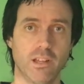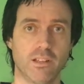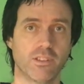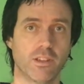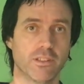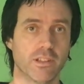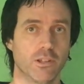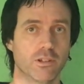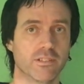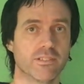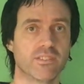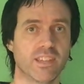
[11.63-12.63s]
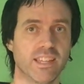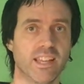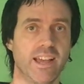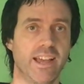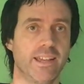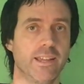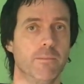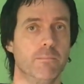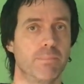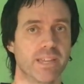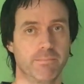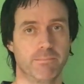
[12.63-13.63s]
so that you can see a
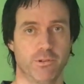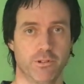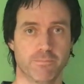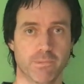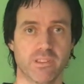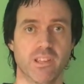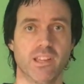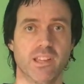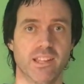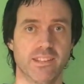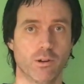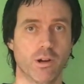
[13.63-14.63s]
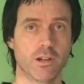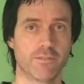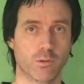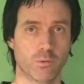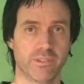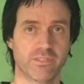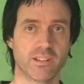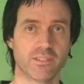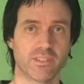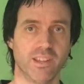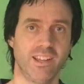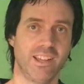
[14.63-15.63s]
big improvement in your overall
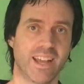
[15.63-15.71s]
results.